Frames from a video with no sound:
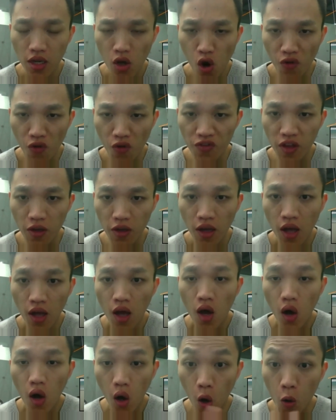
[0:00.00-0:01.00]
of the
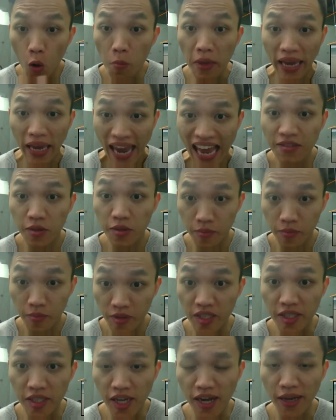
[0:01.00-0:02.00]
whole mechanism
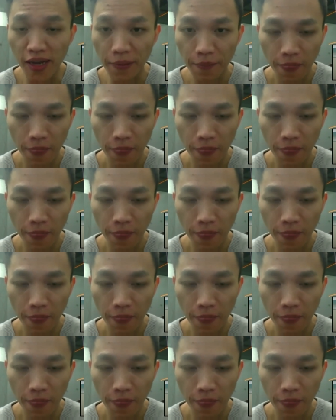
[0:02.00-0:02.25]
design.